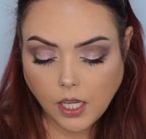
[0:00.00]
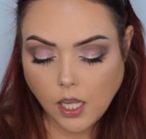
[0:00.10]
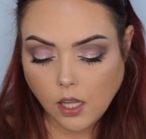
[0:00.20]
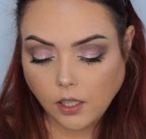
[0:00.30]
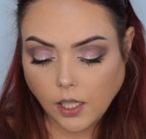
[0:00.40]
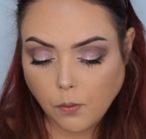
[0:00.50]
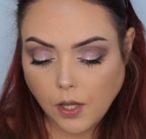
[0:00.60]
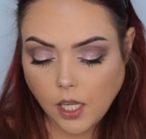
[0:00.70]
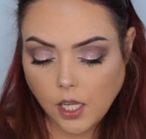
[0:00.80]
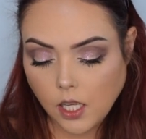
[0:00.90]
the
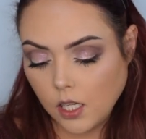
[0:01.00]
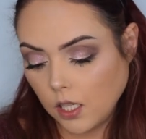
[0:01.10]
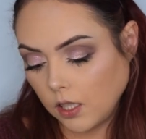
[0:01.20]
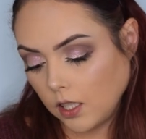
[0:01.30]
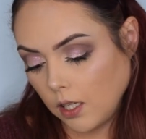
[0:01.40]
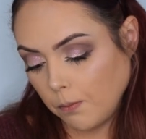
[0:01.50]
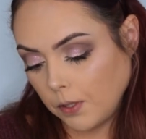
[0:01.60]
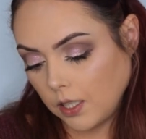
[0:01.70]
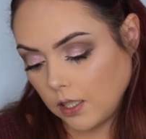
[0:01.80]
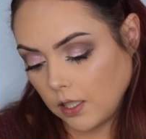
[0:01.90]
liquid
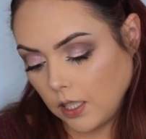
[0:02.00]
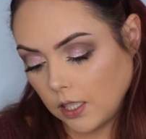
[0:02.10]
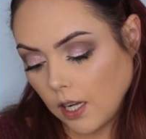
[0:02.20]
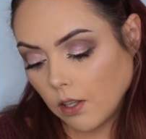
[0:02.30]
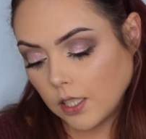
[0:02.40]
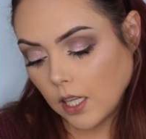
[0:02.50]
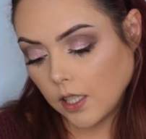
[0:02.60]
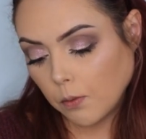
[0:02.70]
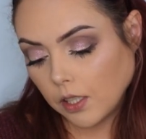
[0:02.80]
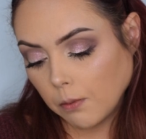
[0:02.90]
lips, the Stay All Day
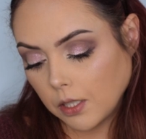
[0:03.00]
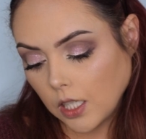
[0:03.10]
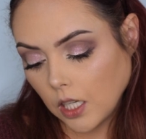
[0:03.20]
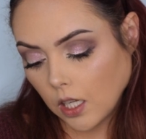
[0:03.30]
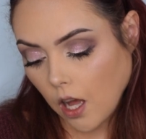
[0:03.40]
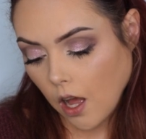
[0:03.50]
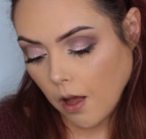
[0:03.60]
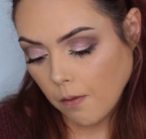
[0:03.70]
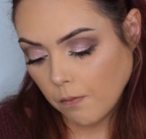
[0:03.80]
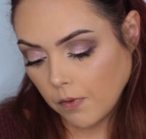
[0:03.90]
liquid lipstick.
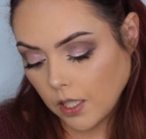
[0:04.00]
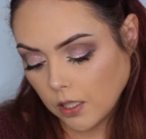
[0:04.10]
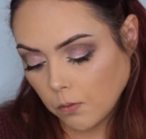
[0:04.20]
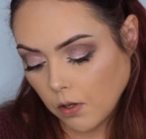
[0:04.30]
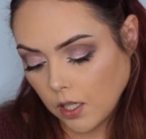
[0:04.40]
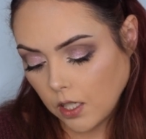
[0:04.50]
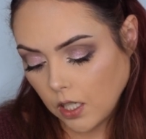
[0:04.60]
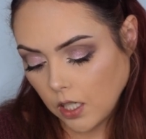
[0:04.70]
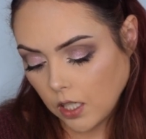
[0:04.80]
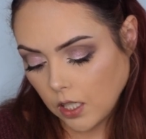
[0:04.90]
Um, this one
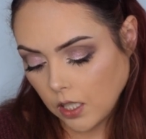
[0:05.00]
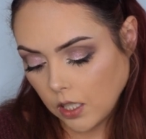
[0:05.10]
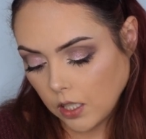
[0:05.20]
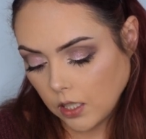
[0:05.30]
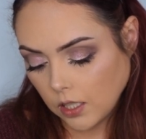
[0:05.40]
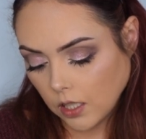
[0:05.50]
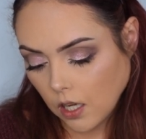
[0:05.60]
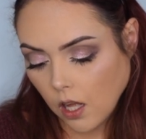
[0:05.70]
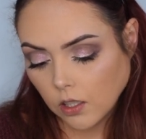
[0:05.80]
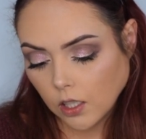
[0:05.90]
is the
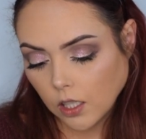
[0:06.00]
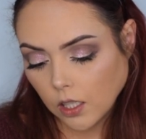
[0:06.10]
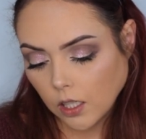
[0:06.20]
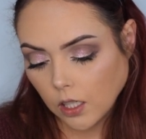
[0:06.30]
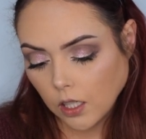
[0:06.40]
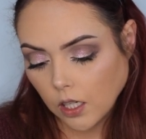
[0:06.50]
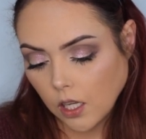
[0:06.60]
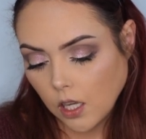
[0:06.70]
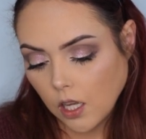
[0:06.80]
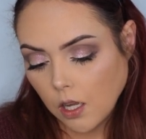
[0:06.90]
color
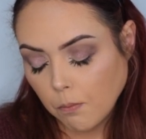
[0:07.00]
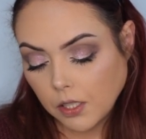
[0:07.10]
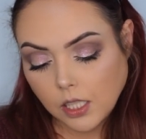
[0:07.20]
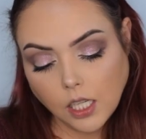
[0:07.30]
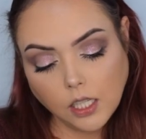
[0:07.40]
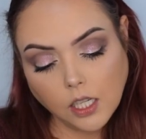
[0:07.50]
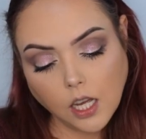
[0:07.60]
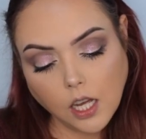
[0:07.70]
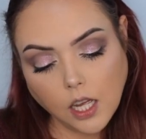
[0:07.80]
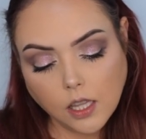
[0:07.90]

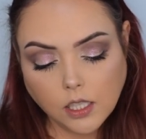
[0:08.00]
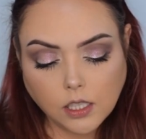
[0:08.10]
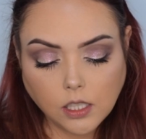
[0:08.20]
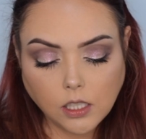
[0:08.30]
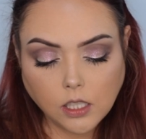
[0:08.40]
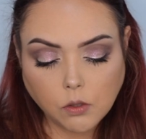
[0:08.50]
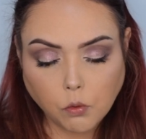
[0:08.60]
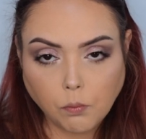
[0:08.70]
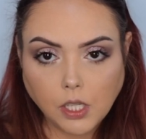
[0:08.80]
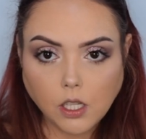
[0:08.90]
Patina, and this is
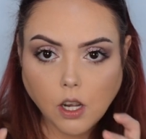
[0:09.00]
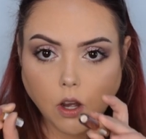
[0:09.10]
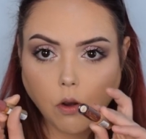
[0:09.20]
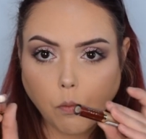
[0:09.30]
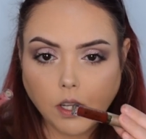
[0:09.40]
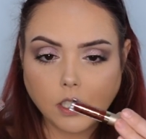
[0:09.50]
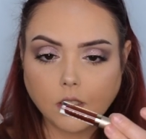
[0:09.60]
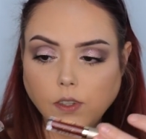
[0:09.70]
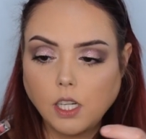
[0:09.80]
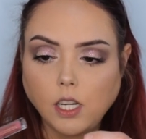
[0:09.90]
Rubino. One
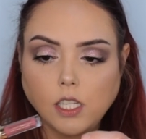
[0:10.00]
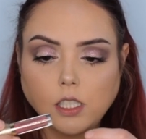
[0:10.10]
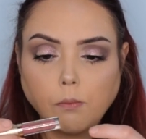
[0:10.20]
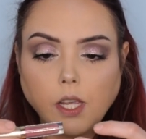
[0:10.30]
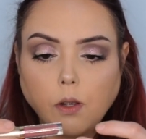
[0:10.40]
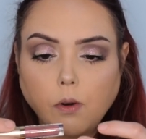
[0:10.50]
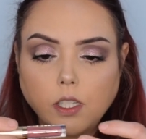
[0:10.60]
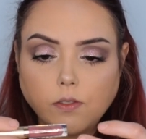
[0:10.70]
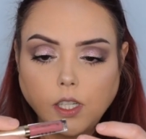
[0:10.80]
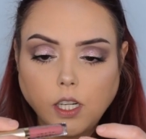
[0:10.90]
is very nice and pink, one
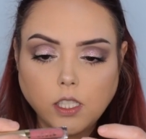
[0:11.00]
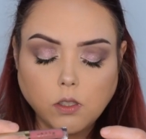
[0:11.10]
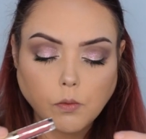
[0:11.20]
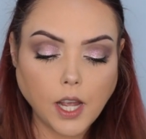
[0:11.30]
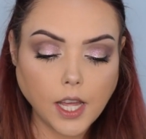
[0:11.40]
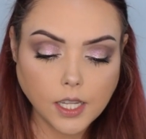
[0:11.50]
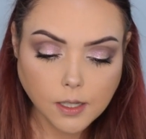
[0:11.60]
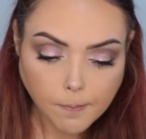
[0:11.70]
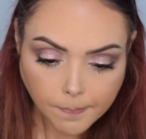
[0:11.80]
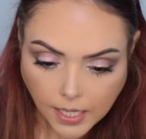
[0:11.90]
is very nice and red.
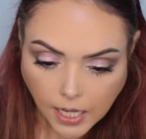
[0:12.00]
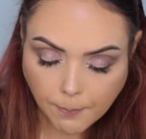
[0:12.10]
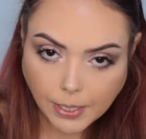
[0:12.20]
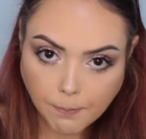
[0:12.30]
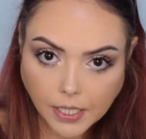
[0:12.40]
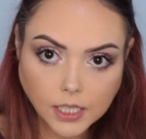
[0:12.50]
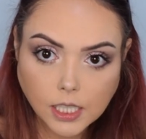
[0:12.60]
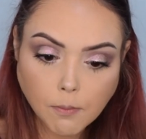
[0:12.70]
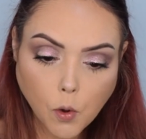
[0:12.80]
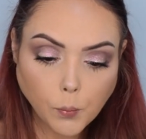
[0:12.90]
I'm going to mix
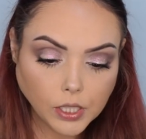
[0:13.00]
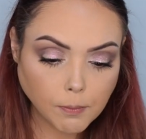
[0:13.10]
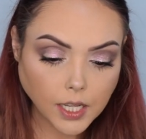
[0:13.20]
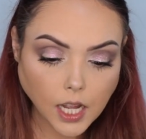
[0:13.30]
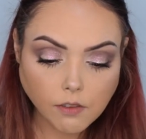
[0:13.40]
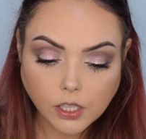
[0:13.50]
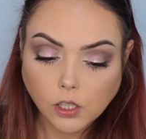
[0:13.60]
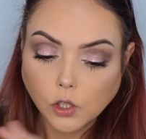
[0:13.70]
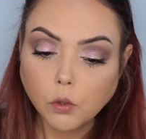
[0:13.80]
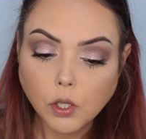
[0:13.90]
them, hoping to make kind of a
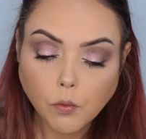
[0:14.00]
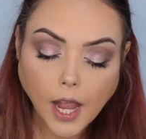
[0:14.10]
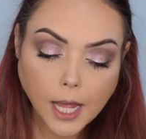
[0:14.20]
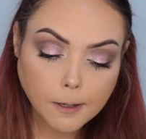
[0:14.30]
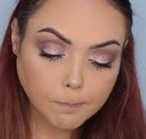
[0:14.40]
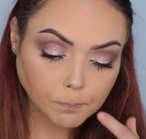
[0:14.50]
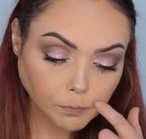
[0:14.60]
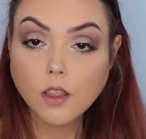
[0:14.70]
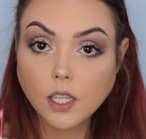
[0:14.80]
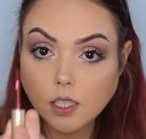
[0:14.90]
diluted red.
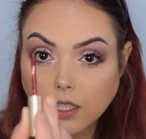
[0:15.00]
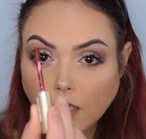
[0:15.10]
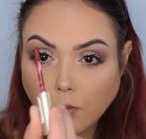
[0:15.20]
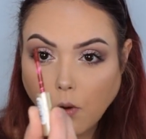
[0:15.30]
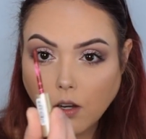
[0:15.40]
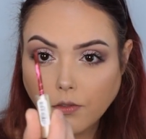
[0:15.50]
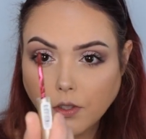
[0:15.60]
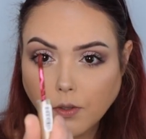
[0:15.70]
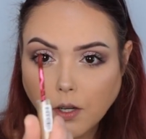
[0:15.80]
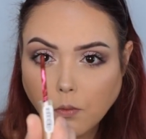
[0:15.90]
This is the one for
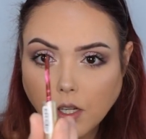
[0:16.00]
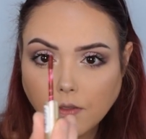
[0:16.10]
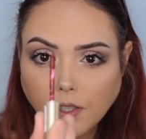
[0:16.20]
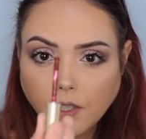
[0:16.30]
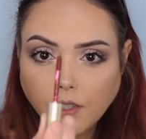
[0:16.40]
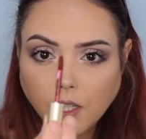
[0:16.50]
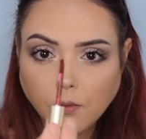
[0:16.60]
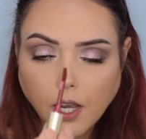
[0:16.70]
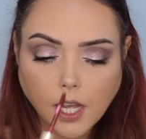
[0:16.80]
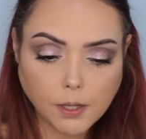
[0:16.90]
the red one, very, very
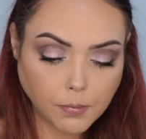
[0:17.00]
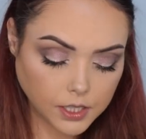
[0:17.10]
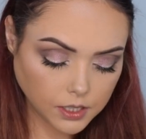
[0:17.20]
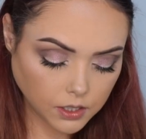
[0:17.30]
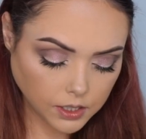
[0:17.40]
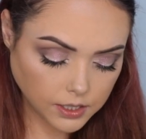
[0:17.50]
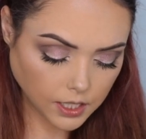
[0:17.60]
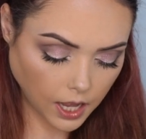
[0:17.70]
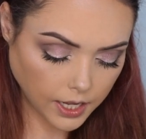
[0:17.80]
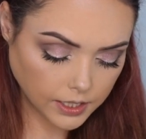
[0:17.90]
red, but it's a good
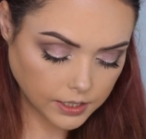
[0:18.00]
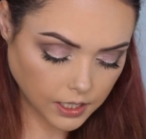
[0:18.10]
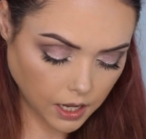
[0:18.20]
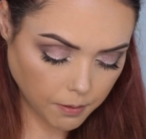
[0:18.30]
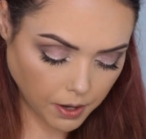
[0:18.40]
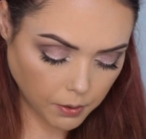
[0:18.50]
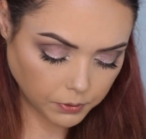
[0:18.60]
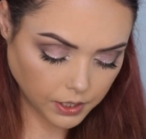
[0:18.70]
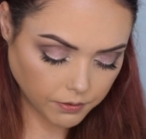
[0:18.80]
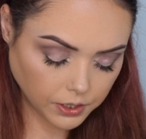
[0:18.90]
size. Um, I will
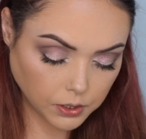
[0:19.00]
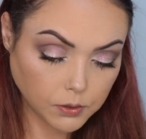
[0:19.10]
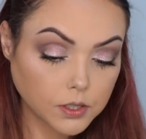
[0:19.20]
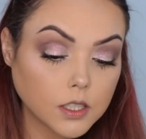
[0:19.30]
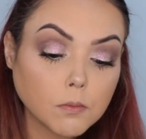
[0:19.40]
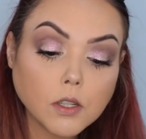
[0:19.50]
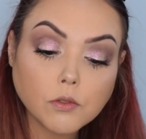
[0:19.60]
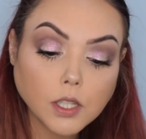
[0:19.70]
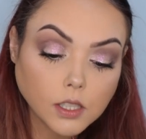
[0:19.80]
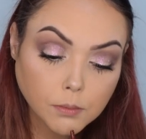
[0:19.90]
never use this
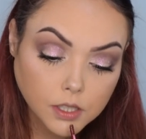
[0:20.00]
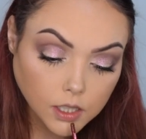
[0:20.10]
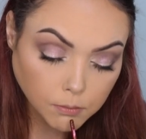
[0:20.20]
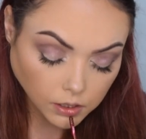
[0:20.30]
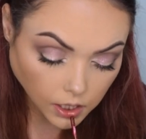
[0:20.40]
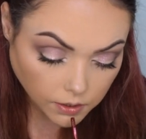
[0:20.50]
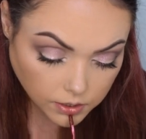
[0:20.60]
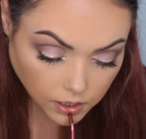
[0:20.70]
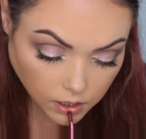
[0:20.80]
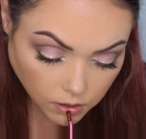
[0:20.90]
much red lipstick in my life,
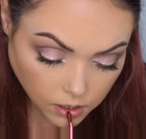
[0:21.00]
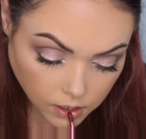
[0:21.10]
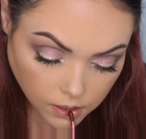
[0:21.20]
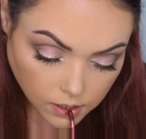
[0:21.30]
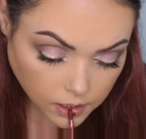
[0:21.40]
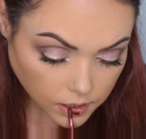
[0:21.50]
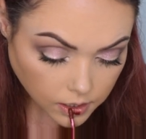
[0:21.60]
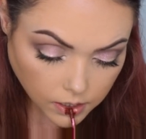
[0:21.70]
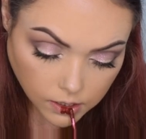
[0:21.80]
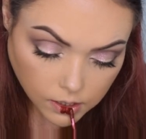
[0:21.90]
so
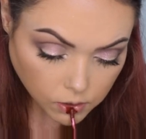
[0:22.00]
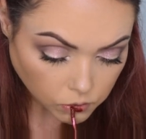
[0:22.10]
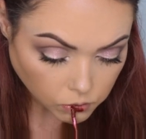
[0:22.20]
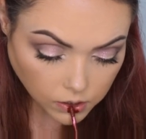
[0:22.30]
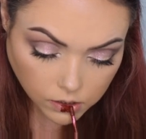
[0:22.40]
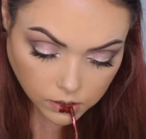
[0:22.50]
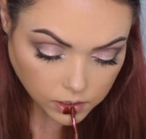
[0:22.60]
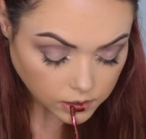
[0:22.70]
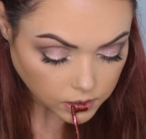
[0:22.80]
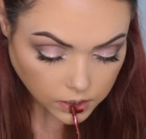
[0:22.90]
it will work
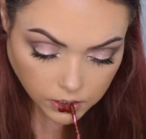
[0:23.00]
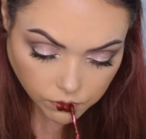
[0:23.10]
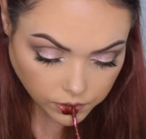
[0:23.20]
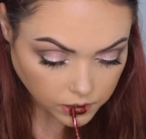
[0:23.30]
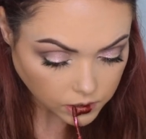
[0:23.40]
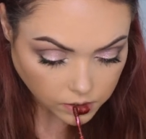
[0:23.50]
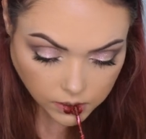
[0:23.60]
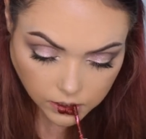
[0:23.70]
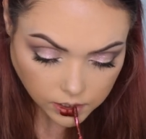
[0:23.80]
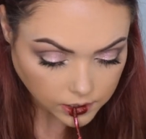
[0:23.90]
nicely. And for this
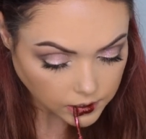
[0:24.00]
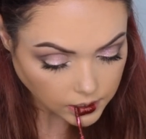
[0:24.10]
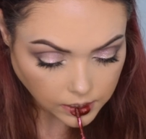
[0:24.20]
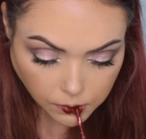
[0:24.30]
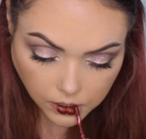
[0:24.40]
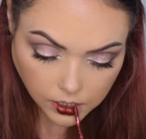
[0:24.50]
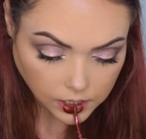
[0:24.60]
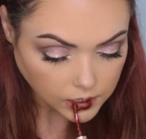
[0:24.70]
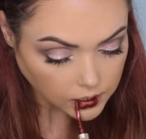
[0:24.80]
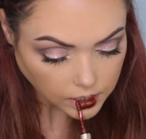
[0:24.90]
one, I'm just going to kind of hood
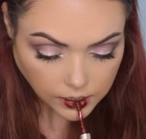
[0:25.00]
it